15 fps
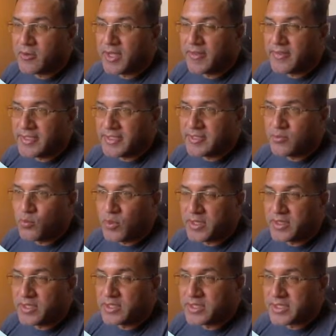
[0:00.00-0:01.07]
Okay, this is
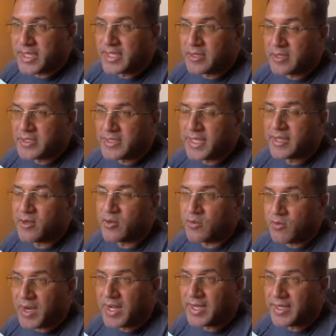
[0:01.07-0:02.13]
what this site looks like
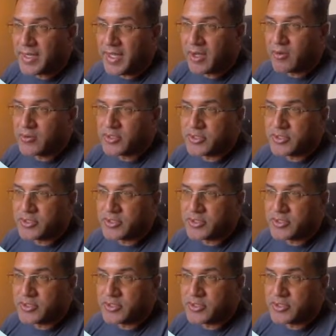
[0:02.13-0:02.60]
right now,